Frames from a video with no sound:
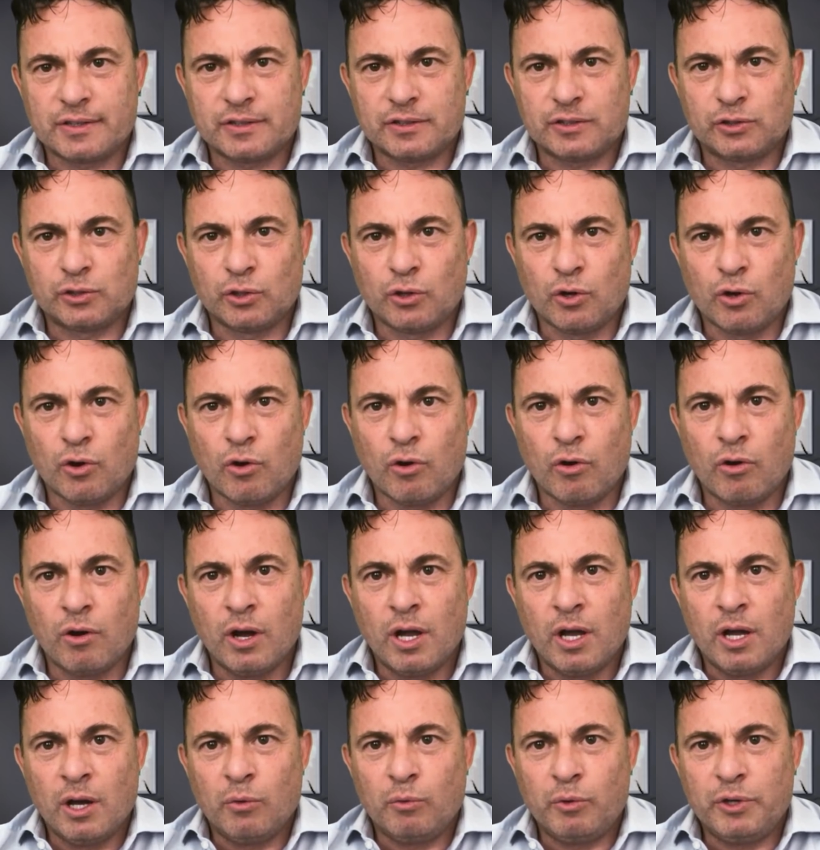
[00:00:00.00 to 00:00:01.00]
So
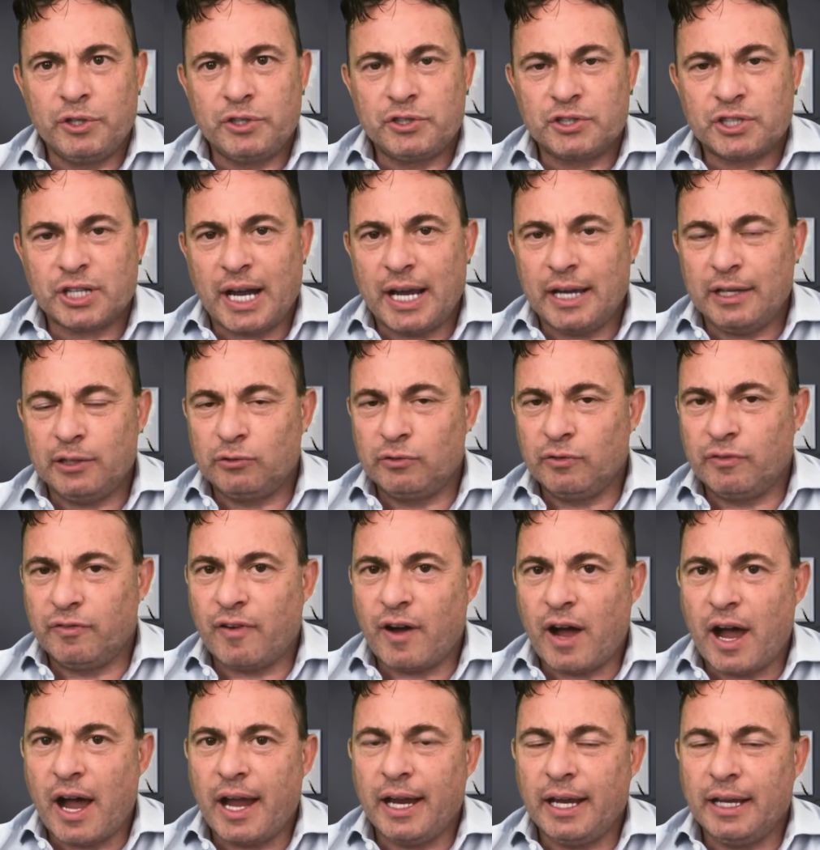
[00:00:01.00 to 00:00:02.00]
we try to
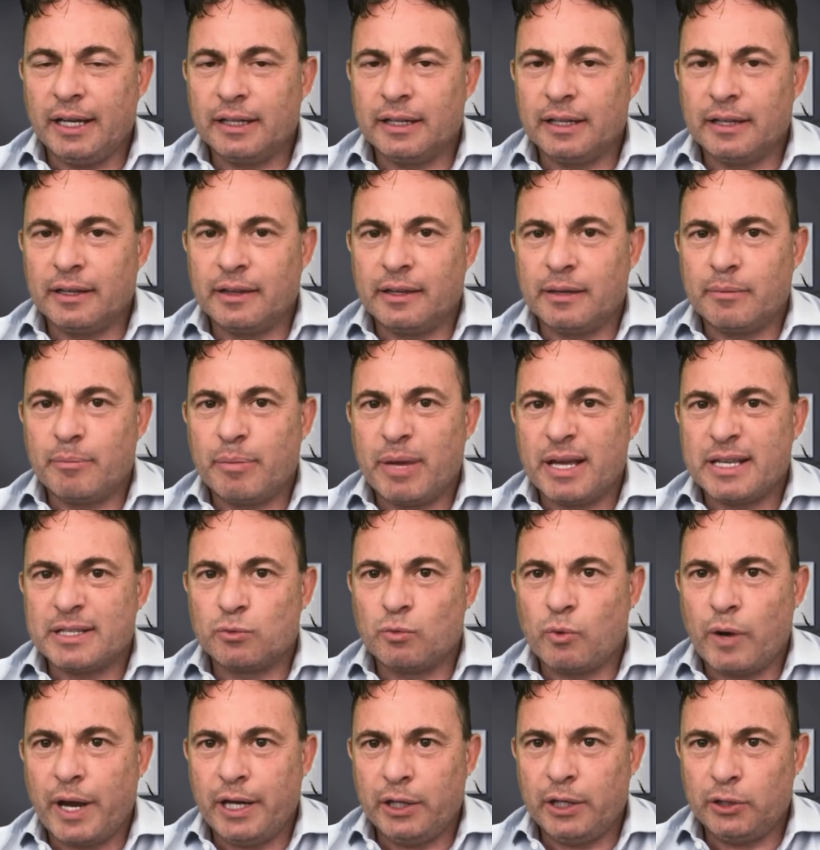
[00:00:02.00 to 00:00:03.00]
find the best
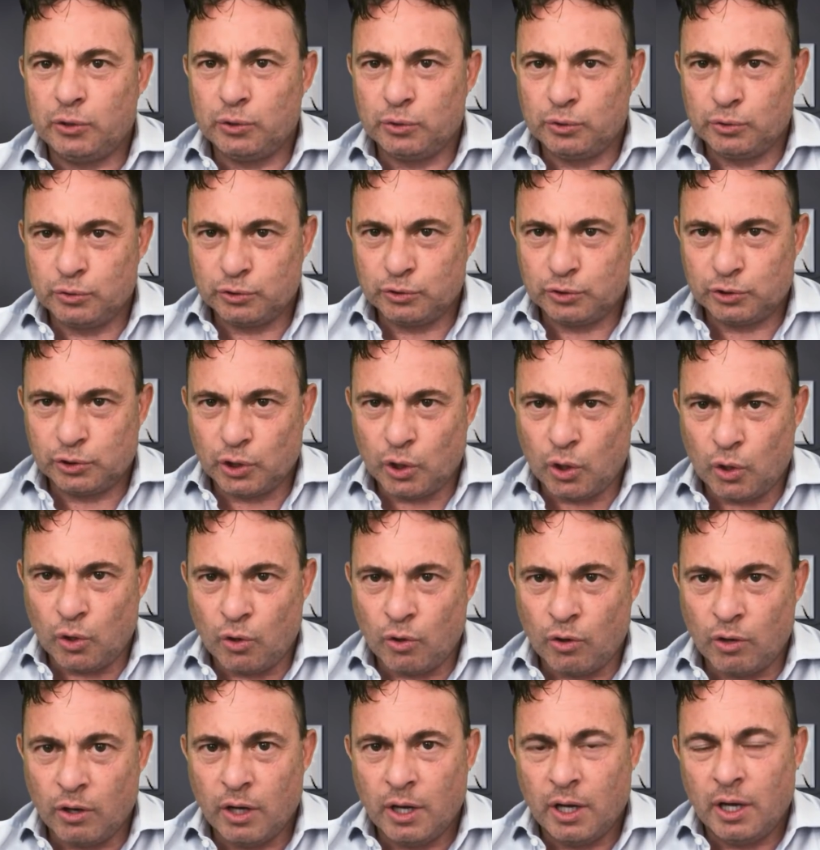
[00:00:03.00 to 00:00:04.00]
way to do
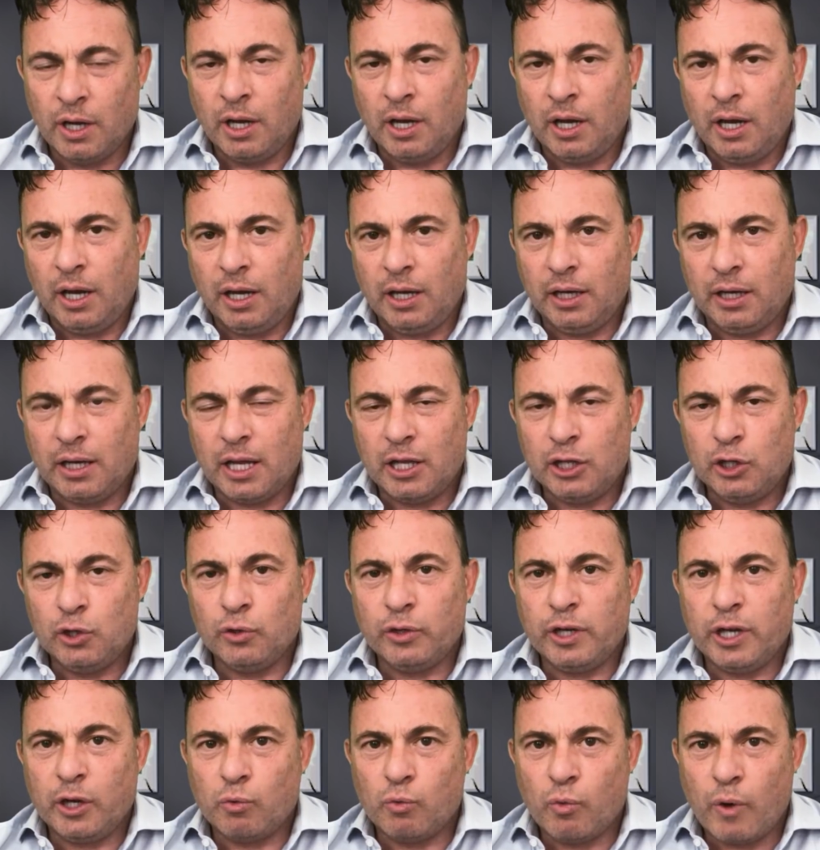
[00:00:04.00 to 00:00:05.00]
so in a
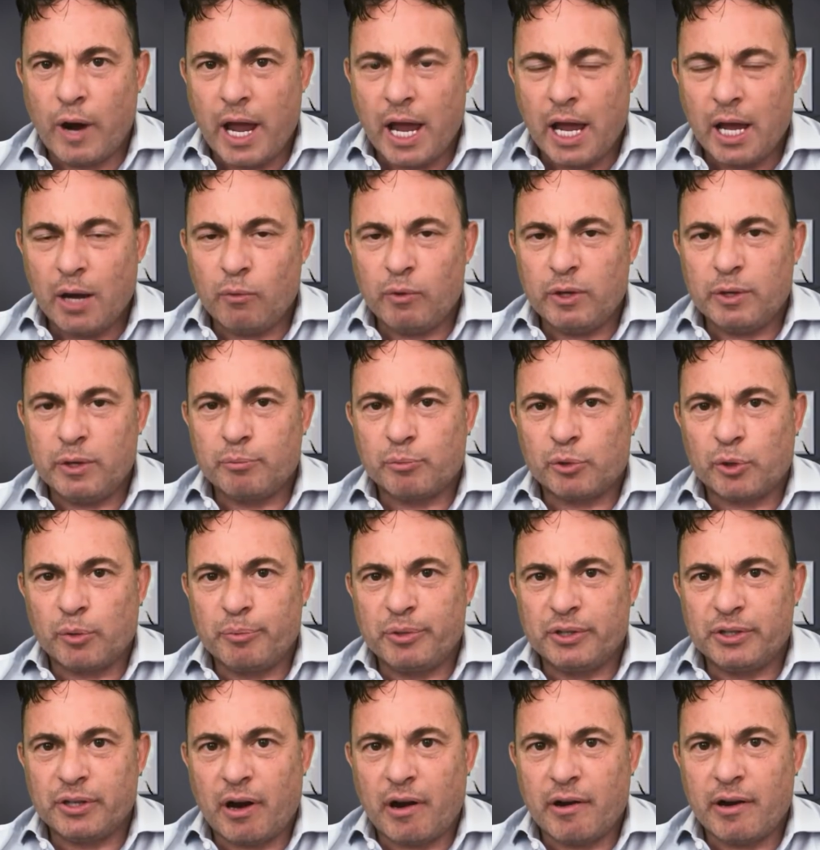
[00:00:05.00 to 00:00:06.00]
unique way with
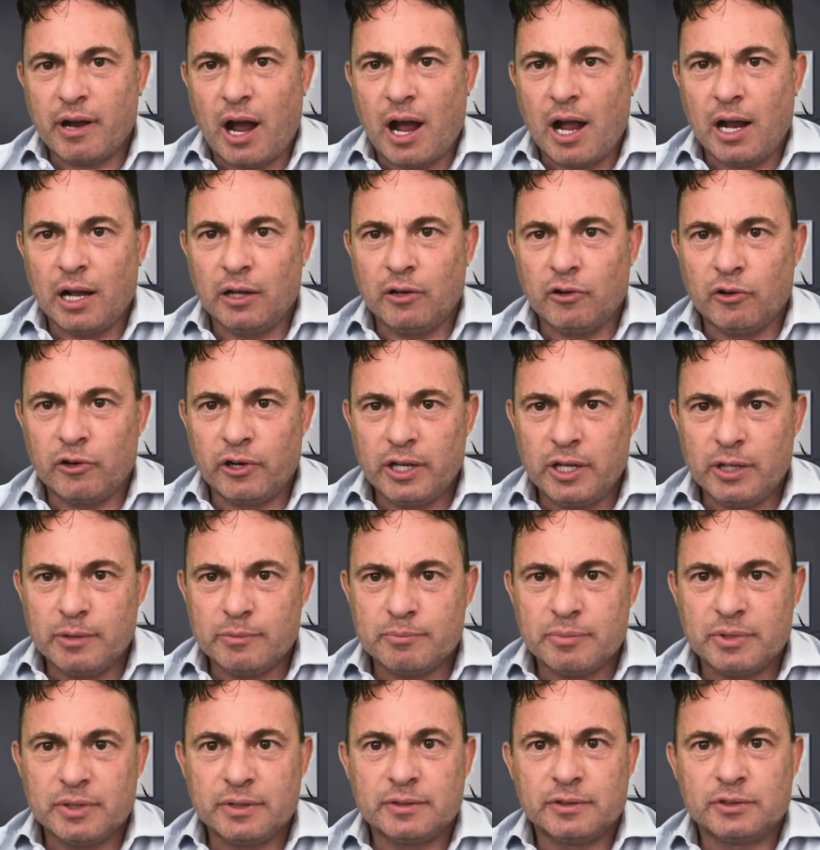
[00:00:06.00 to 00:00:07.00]
proprietary algorithm
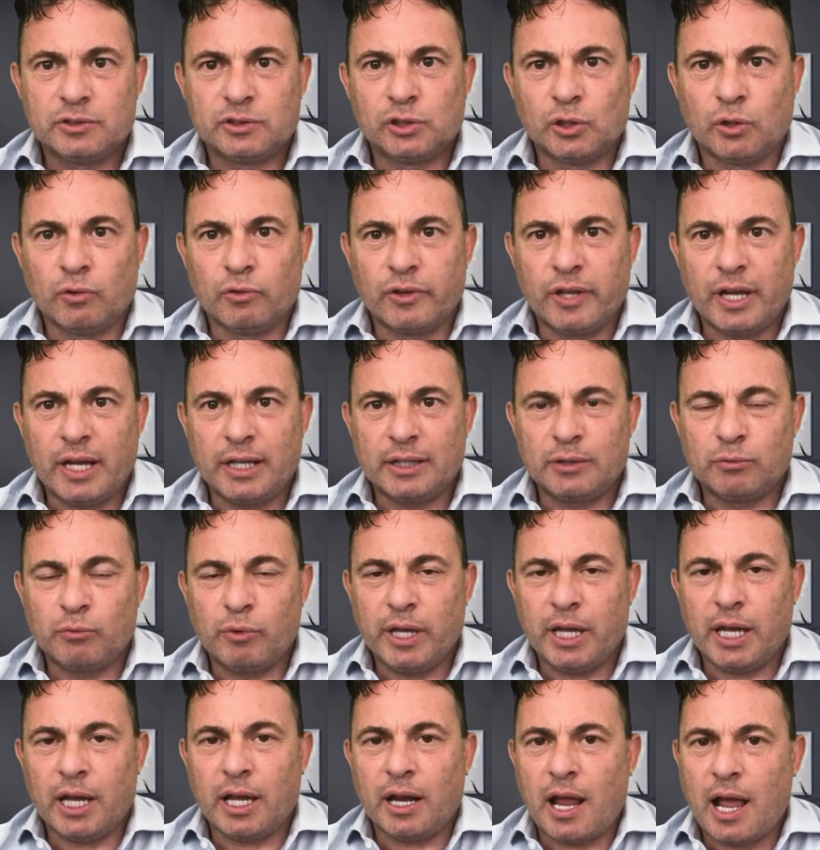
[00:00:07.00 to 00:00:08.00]
so that we
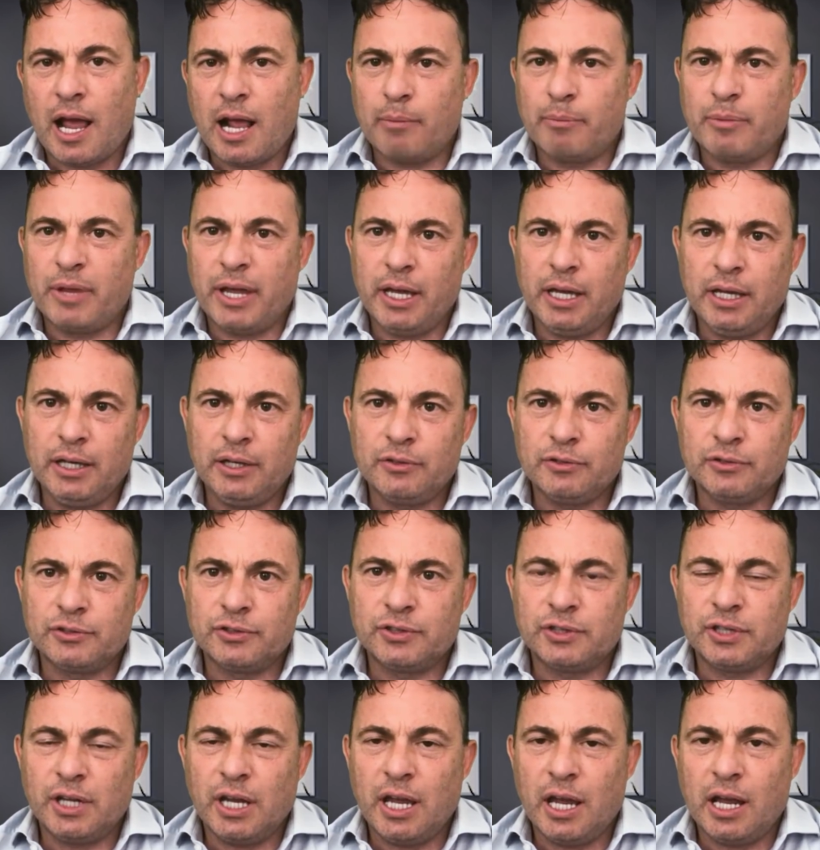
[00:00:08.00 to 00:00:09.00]
can help the
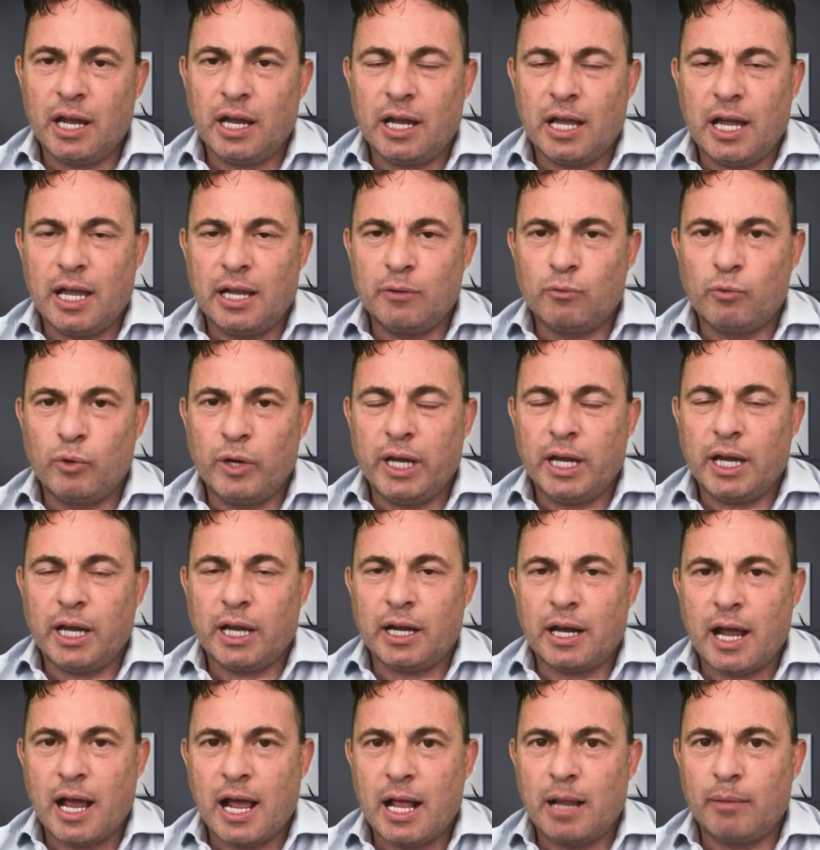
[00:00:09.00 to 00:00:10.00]
industry and we
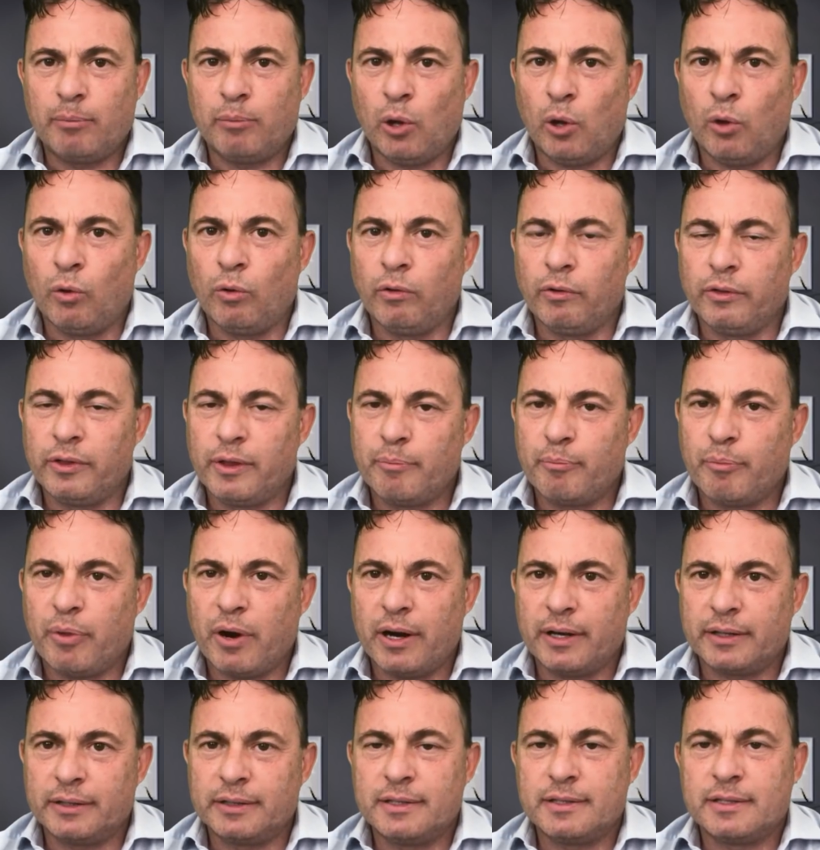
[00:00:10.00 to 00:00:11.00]
can help all the
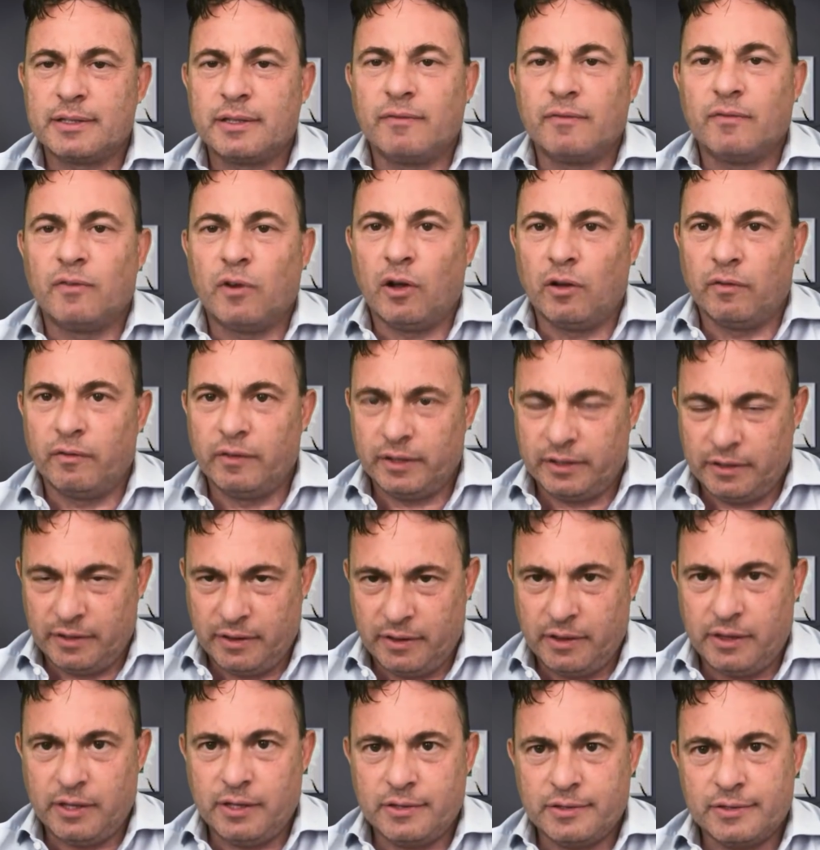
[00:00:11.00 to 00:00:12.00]
parties involved in
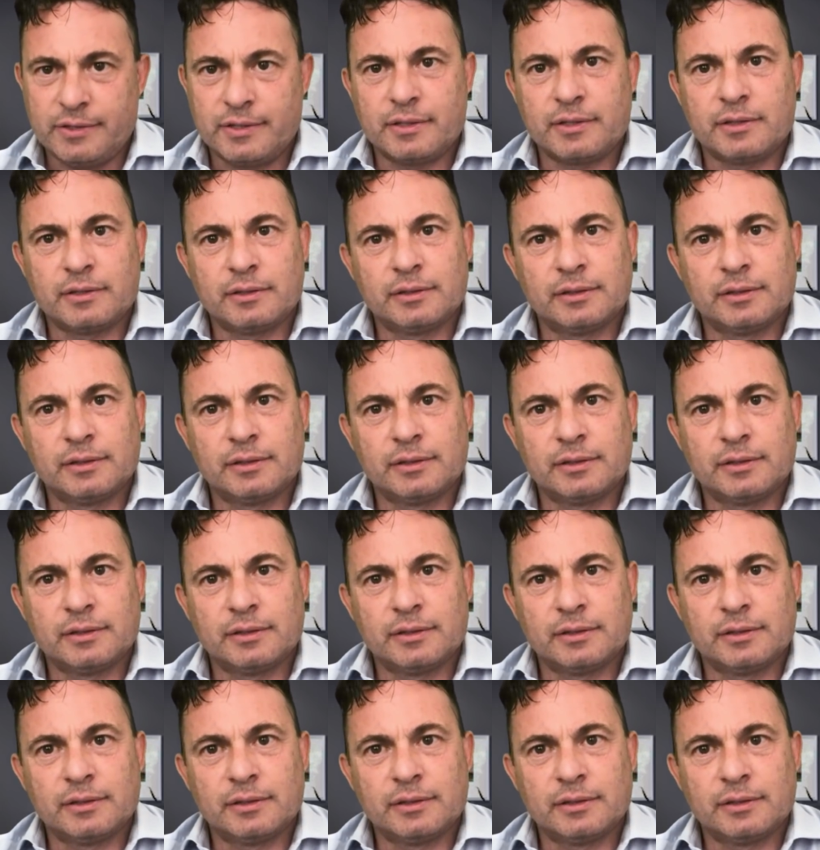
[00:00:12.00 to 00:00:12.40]
this.